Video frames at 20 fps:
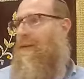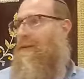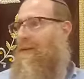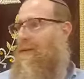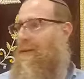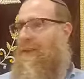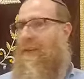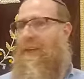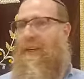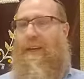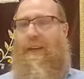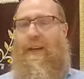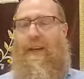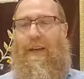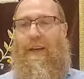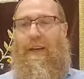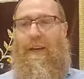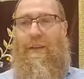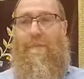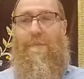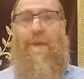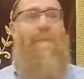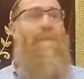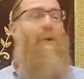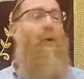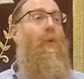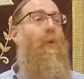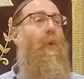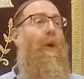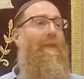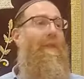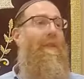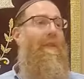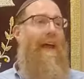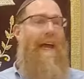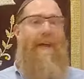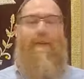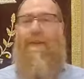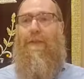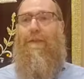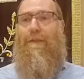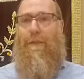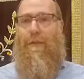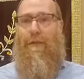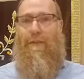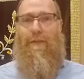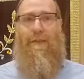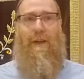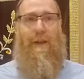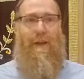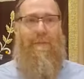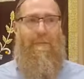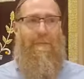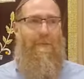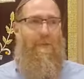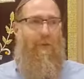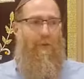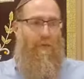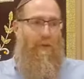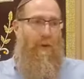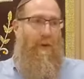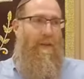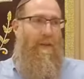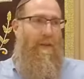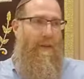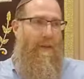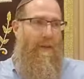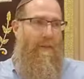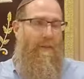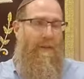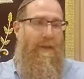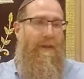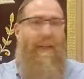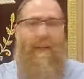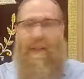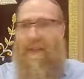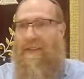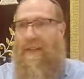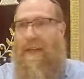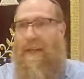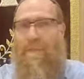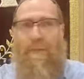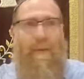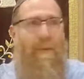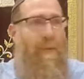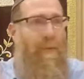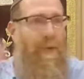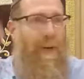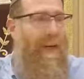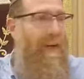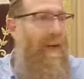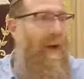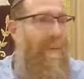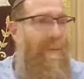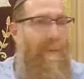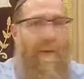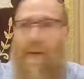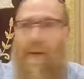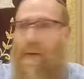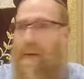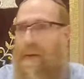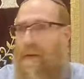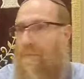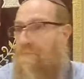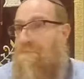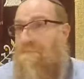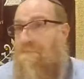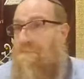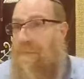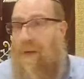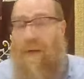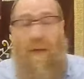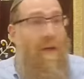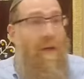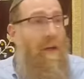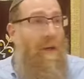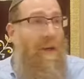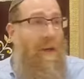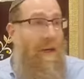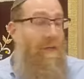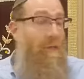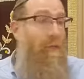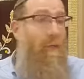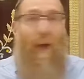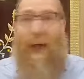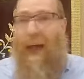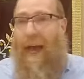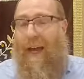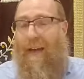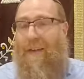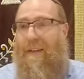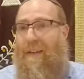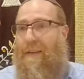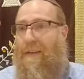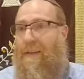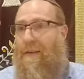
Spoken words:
the people who won the lottery the first time, who brought it there, let the same people bring it up. In fact,